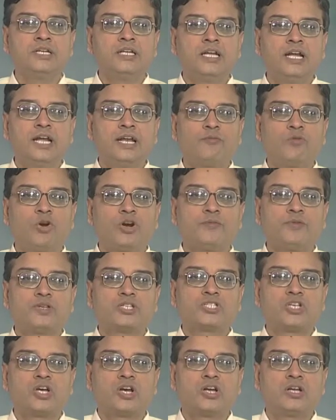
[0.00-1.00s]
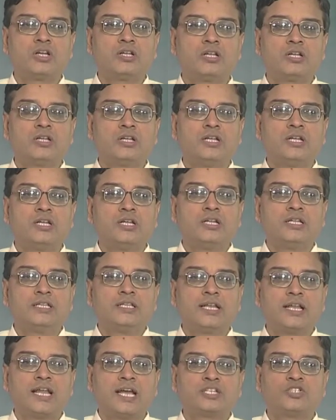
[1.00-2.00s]
And what we saw,
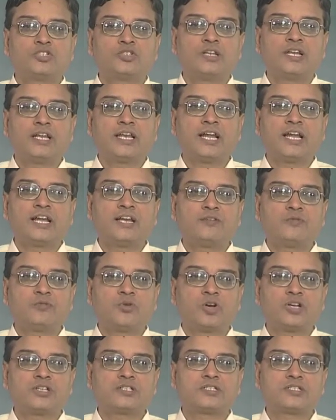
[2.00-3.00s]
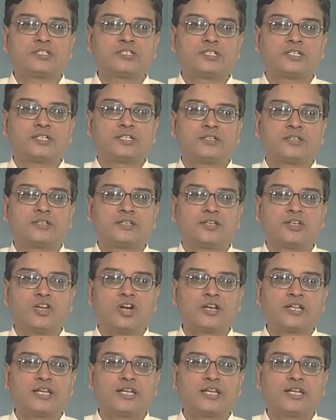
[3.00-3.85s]
the natural light was not